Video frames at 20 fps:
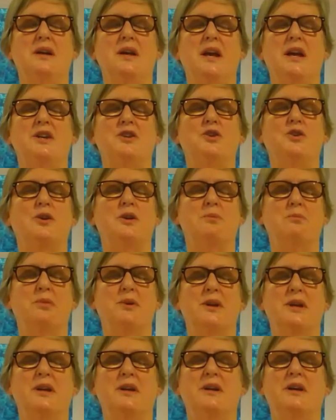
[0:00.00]
And you can
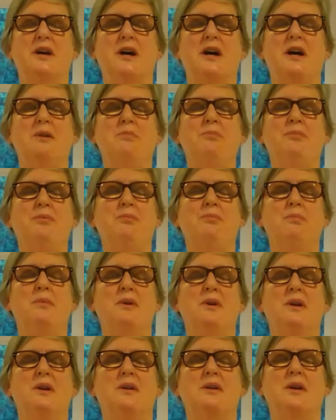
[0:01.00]
bring it up
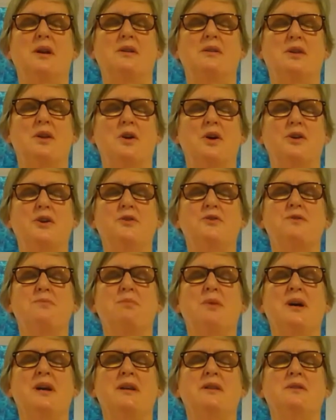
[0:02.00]
along your
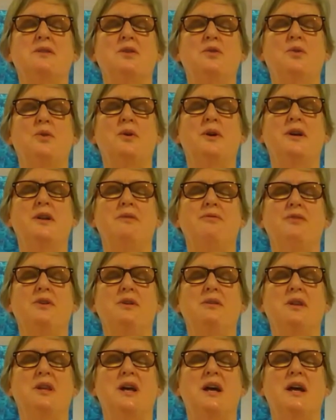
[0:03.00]
spinal cord if
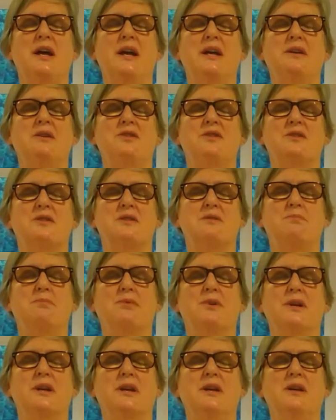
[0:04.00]
you'd like. Just
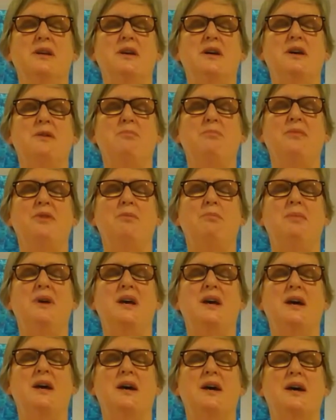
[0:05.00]
bring it up the
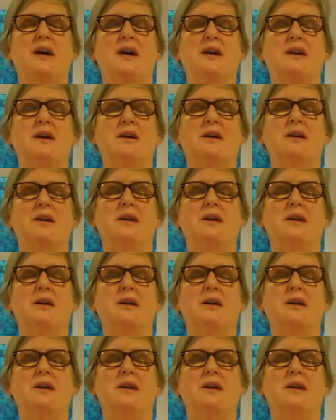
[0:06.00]
back.